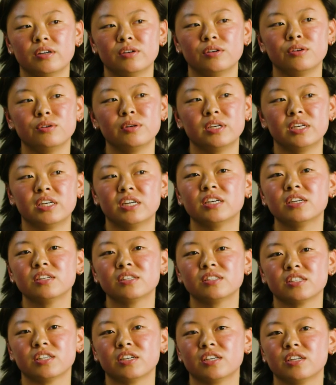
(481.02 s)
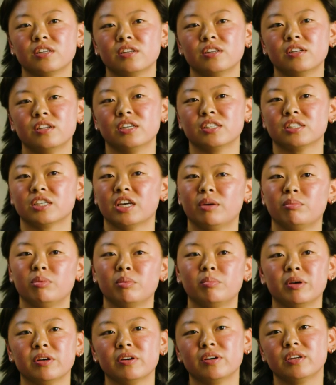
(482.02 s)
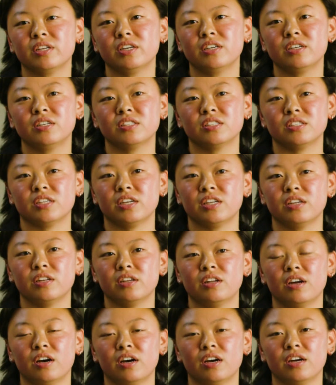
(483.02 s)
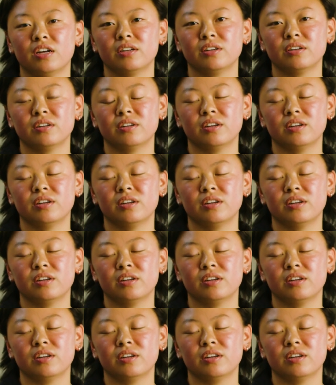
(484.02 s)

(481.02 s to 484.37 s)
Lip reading: who he is and his capabilities and not